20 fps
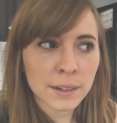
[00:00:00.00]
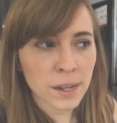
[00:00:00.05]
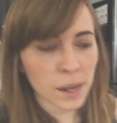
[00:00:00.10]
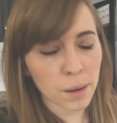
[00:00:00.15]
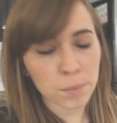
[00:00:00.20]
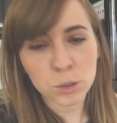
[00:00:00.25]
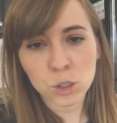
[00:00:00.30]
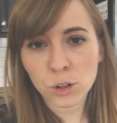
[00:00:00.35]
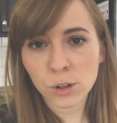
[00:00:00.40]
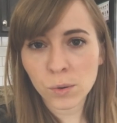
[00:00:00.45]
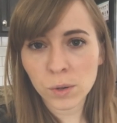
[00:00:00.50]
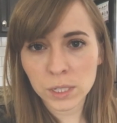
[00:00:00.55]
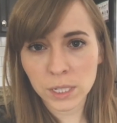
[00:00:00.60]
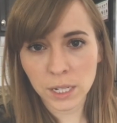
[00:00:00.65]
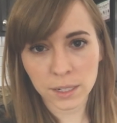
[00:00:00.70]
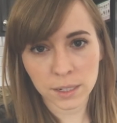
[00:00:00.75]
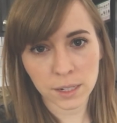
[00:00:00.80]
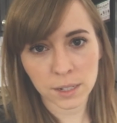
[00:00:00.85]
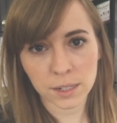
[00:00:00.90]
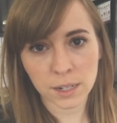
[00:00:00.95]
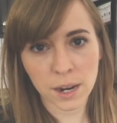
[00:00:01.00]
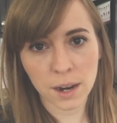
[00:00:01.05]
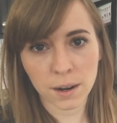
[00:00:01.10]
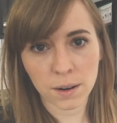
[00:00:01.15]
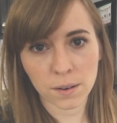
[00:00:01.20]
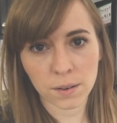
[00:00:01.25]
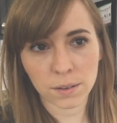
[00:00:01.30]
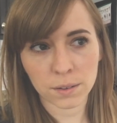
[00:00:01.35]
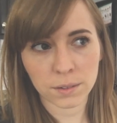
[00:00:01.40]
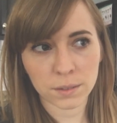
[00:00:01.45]
I'm sure once I sit
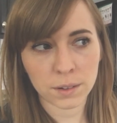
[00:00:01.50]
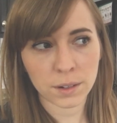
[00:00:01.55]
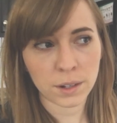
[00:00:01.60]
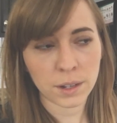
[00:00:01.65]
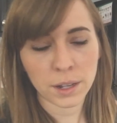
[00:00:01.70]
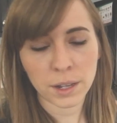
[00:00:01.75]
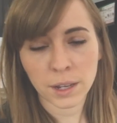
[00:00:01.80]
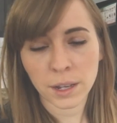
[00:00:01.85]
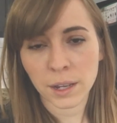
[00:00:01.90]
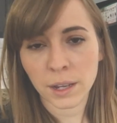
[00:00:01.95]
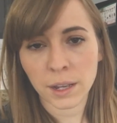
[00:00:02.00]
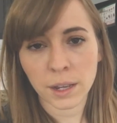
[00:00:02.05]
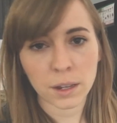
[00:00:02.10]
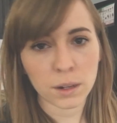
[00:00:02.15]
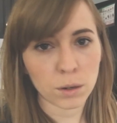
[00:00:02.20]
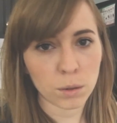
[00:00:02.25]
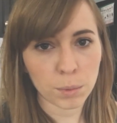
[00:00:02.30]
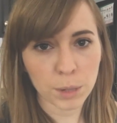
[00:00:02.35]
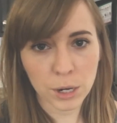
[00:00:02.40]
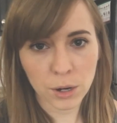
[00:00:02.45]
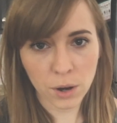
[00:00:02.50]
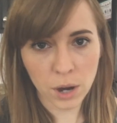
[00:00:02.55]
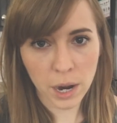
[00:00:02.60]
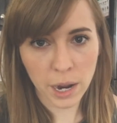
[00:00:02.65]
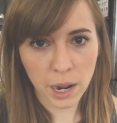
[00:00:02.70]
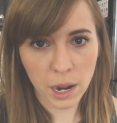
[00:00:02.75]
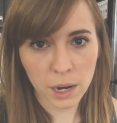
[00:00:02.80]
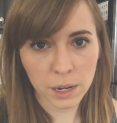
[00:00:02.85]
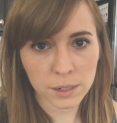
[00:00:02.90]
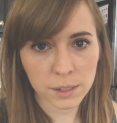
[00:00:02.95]
down, it'll be
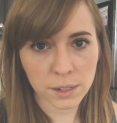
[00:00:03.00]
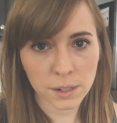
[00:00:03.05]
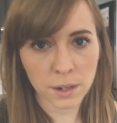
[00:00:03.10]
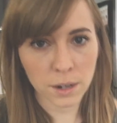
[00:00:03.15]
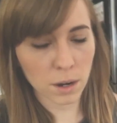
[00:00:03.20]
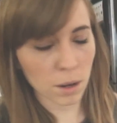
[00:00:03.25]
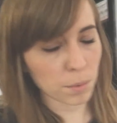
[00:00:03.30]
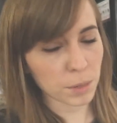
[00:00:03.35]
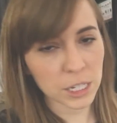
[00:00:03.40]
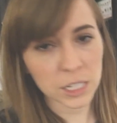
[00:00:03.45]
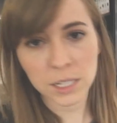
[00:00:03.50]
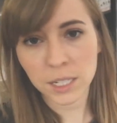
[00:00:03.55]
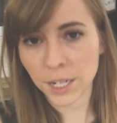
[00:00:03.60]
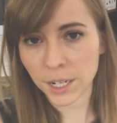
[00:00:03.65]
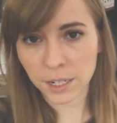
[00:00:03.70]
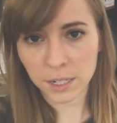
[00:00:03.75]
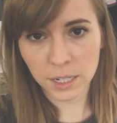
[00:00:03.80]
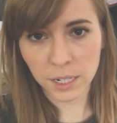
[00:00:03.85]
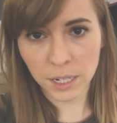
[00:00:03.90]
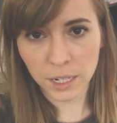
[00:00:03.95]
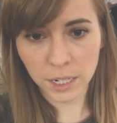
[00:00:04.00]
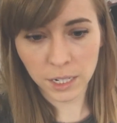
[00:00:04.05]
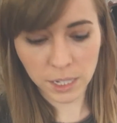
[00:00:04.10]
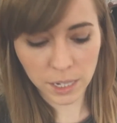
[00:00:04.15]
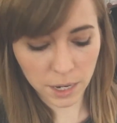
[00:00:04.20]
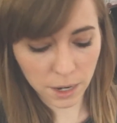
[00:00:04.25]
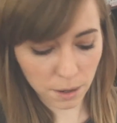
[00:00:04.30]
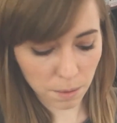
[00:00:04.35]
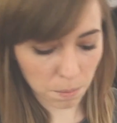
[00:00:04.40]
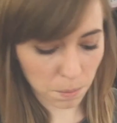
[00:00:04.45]
great and I'll be sucked in
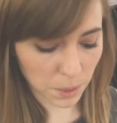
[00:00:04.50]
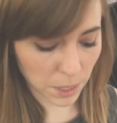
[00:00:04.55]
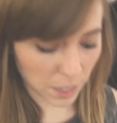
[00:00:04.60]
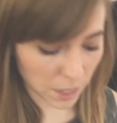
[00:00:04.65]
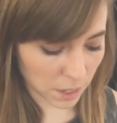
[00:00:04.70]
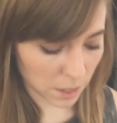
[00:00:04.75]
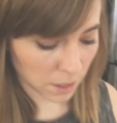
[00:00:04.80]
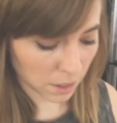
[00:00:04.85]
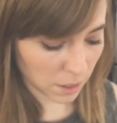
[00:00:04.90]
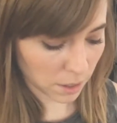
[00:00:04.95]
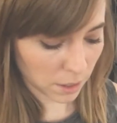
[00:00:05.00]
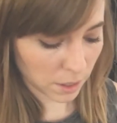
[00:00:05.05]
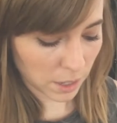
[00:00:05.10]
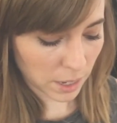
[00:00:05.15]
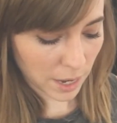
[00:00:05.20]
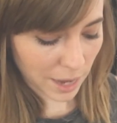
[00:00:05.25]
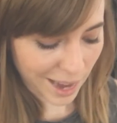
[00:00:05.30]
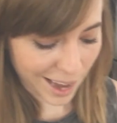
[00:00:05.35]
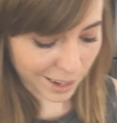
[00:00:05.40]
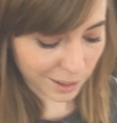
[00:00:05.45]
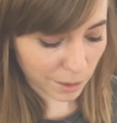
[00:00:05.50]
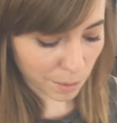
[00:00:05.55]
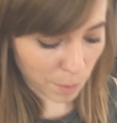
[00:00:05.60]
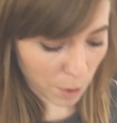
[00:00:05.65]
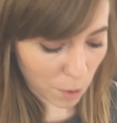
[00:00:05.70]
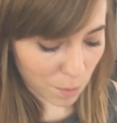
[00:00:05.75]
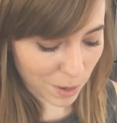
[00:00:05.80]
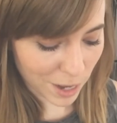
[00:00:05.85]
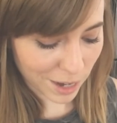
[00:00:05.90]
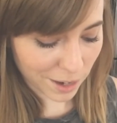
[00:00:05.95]
again, but at the
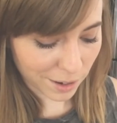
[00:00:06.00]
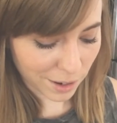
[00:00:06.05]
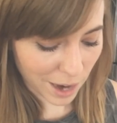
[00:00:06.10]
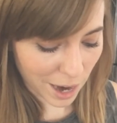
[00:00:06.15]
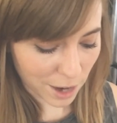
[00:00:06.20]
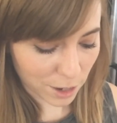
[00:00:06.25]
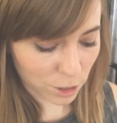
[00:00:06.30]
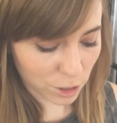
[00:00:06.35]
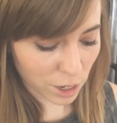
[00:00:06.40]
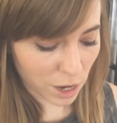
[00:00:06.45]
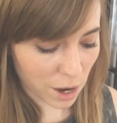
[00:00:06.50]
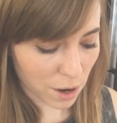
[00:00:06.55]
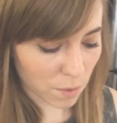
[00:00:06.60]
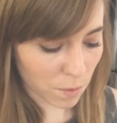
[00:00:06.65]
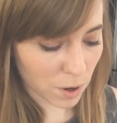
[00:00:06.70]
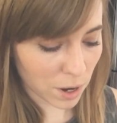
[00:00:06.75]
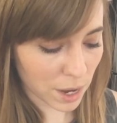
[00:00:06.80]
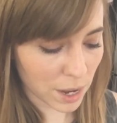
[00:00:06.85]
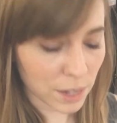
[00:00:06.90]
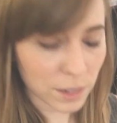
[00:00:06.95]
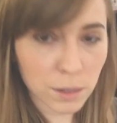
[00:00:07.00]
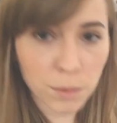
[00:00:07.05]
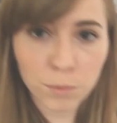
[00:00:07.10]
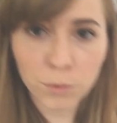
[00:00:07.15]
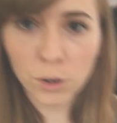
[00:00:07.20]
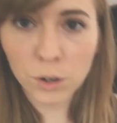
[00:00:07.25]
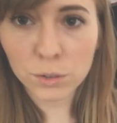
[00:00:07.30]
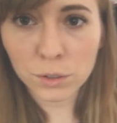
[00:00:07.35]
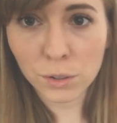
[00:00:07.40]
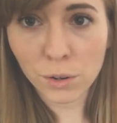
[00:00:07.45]
moment, I just kind of want to eat some
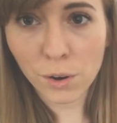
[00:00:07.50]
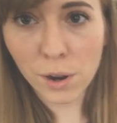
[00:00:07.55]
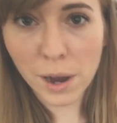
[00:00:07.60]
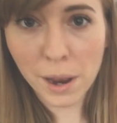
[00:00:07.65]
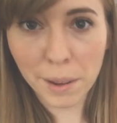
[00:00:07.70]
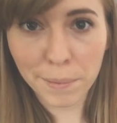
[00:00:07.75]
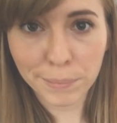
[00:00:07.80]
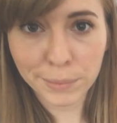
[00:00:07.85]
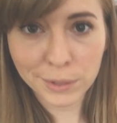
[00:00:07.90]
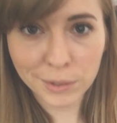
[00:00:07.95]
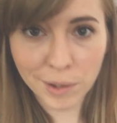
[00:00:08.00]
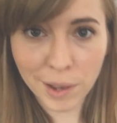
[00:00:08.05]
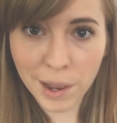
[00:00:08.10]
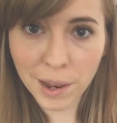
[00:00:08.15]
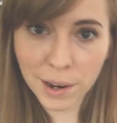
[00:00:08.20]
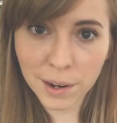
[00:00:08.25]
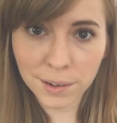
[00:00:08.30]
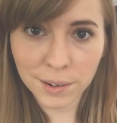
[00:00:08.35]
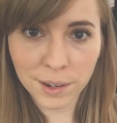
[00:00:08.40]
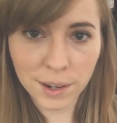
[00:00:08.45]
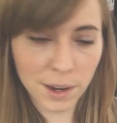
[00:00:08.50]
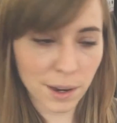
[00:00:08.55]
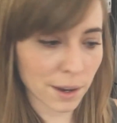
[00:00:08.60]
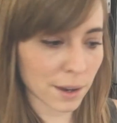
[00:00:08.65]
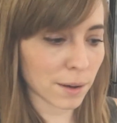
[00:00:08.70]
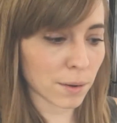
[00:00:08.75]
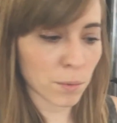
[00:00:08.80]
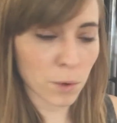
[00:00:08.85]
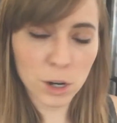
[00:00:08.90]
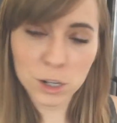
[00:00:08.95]
frozen grapes and
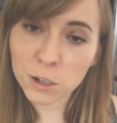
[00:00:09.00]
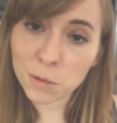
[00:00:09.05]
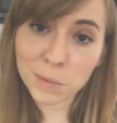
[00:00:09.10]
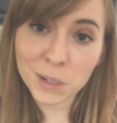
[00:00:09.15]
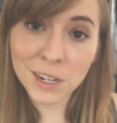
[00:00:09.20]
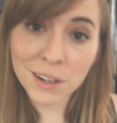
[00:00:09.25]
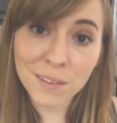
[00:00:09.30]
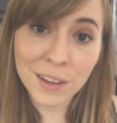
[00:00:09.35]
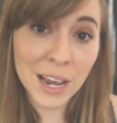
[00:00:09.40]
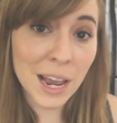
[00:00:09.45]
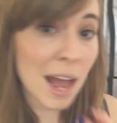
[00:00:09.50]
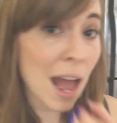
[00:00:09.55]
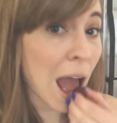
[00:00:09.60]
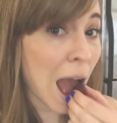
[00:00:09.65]
watch some TV.